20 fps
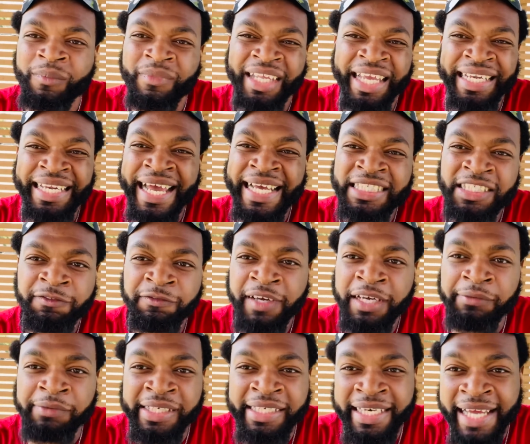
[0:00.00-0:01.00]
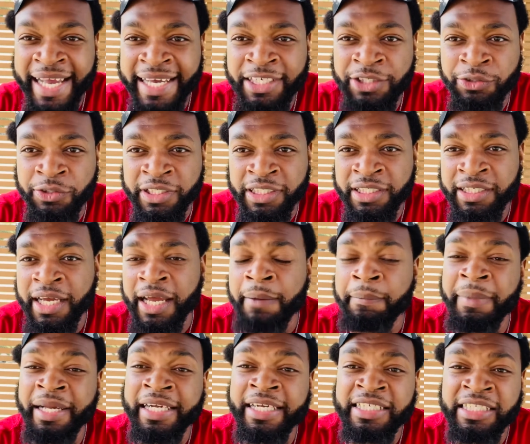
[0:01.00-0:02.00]
And that's very dangerous
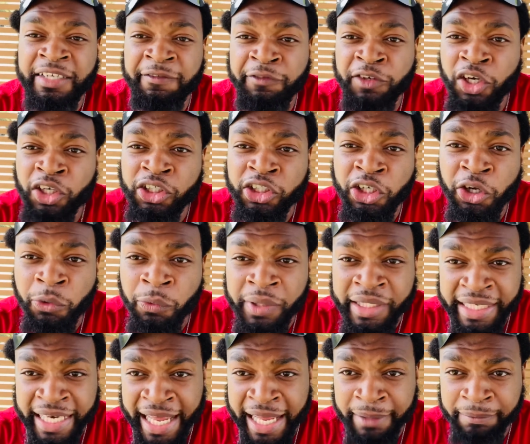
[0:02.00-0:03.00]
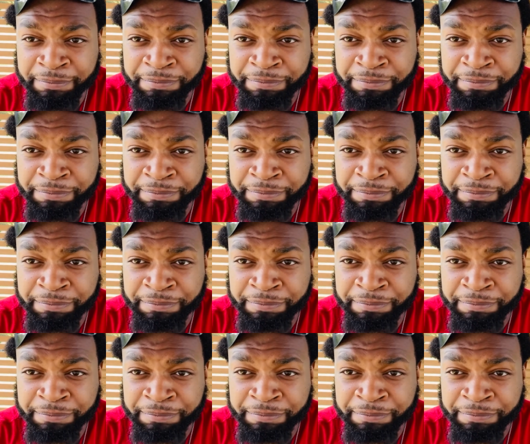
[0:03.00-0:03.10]
because if you're doing that,